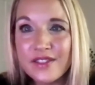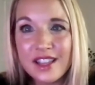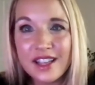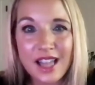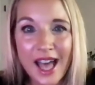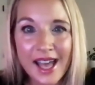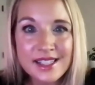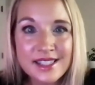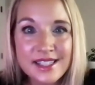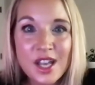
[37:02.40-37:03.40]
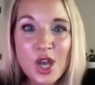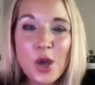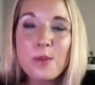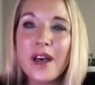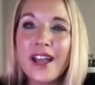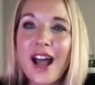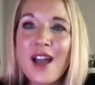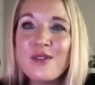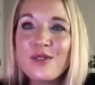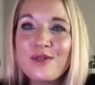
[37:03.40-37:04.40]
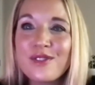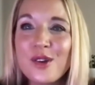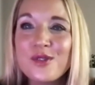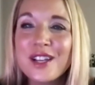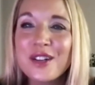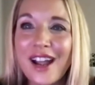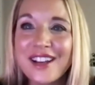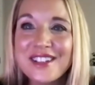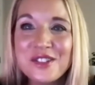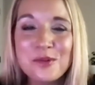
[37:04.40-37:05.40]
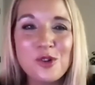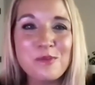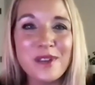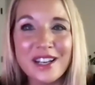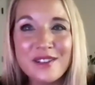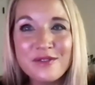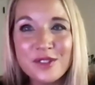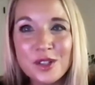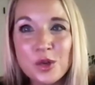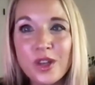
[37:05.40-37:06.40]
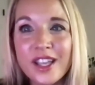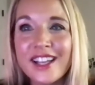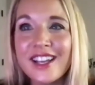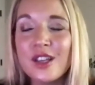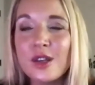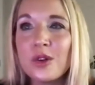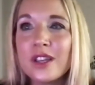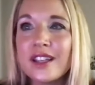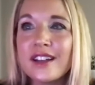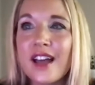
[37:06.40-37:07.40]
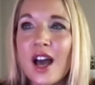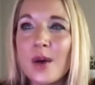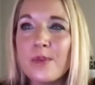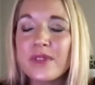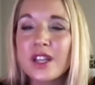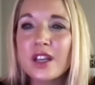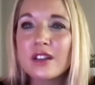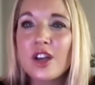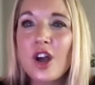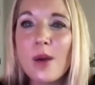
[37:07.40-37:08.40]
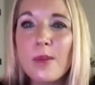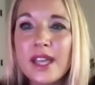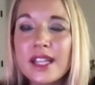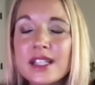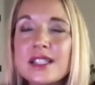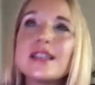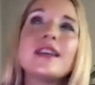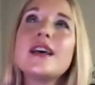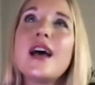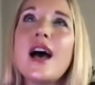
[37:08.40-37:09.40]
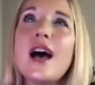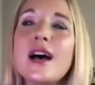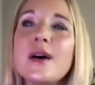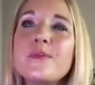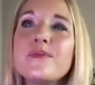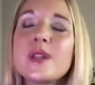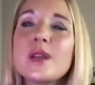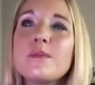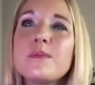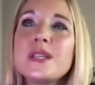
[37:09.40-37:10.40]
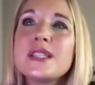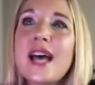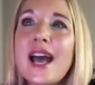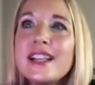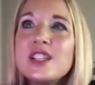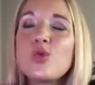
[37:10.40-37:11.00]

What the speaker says: in the class, but those interactions are more meaningful when you can comment, besides